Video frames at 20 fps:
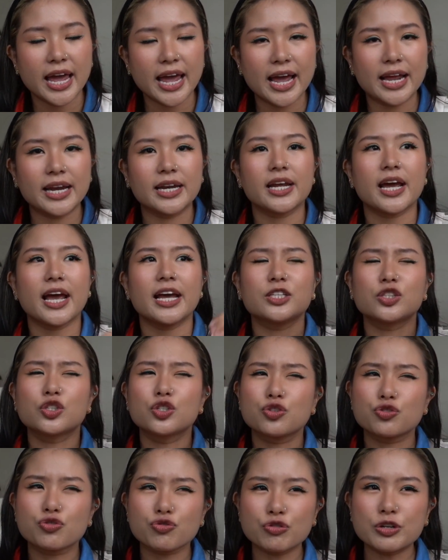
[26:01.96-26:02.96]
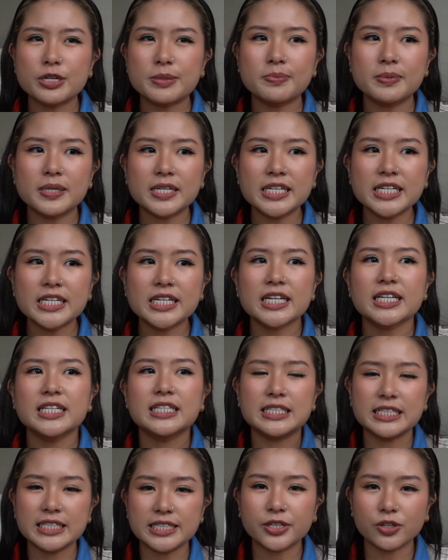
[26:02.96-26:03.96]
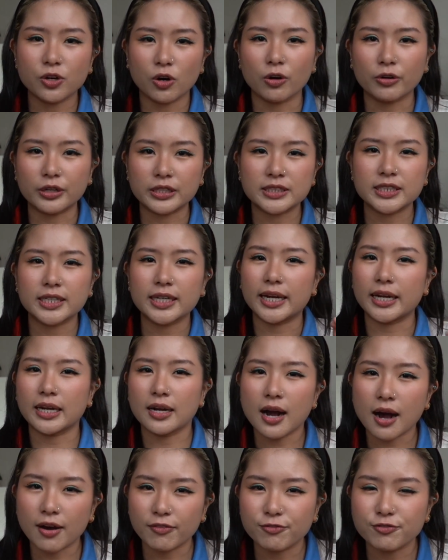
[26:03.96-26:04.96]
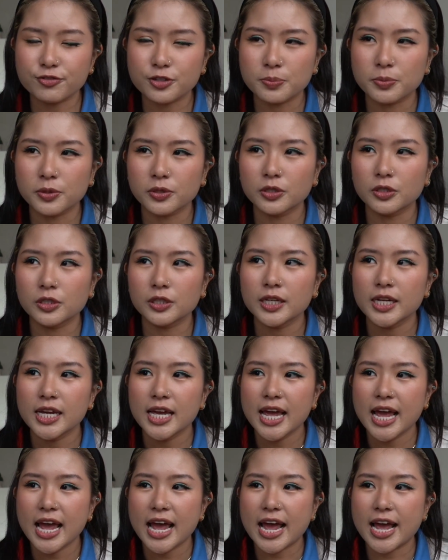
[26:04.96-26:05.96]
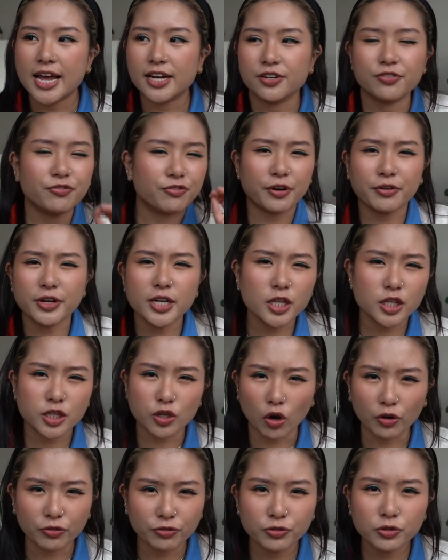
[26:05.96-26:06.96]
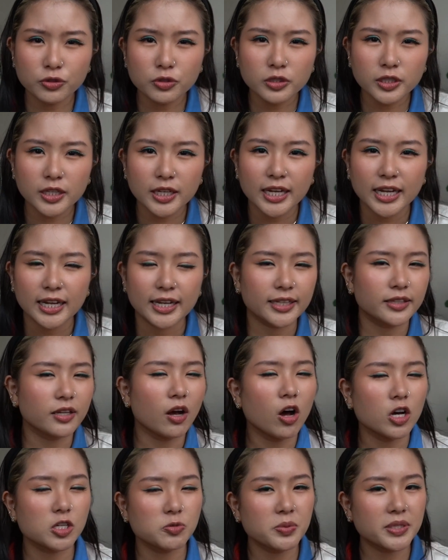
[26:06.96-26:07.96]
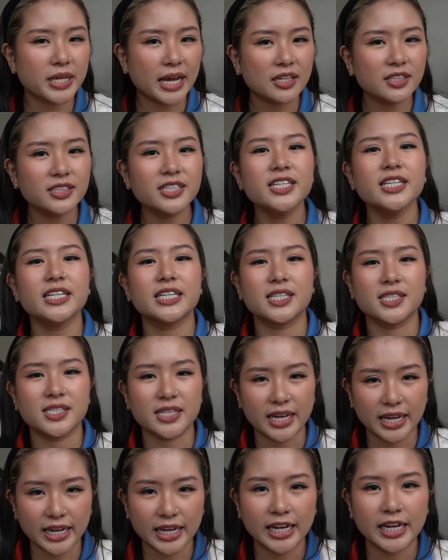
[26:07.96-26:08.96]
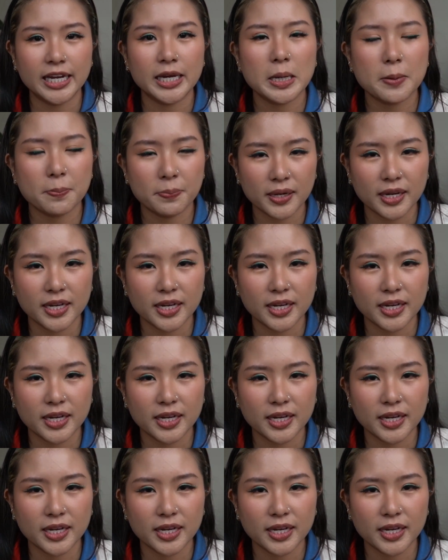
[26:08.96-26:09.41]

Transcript: and extremely detail oriented and comfortable and very thoughtful. Like the hospitality is A+.